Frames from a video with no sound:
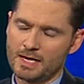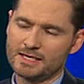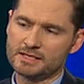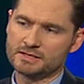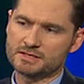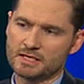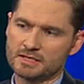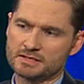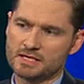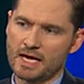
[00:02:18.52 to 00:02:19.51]

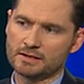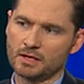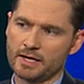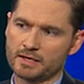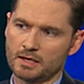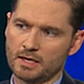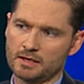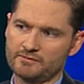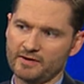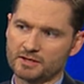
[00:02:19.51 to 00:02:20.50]
Is that like
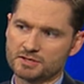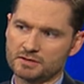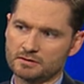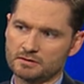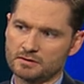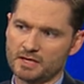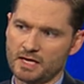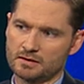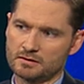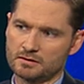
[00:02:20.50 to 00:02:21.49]
a function
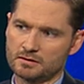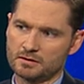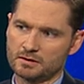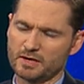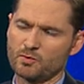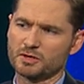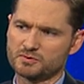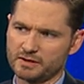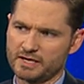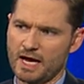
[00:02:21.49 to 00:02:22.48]
that, like,
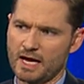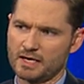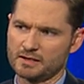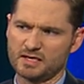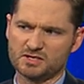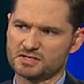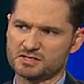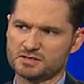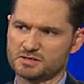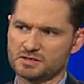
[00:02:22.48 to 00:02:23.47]
worked really hard and then
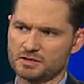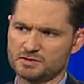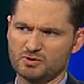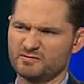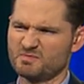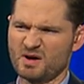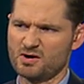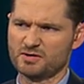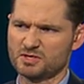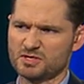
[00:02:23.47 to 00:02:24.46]
just decided to move to
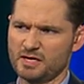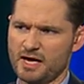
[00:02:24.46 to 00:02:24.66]
Byron and chill